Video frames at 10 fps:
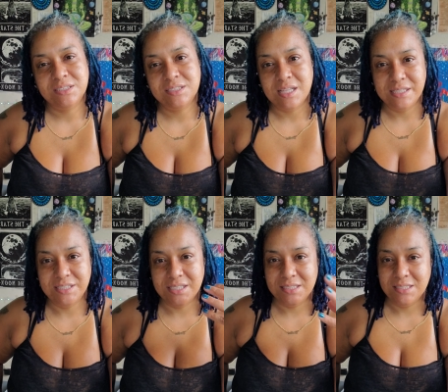It's like
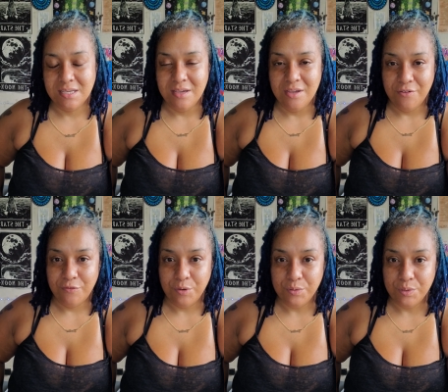just
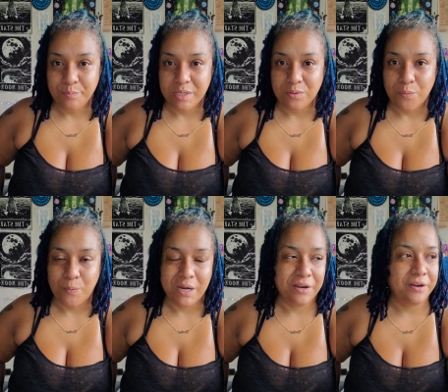for you to be
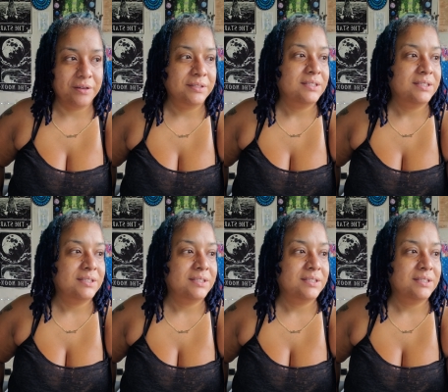aware.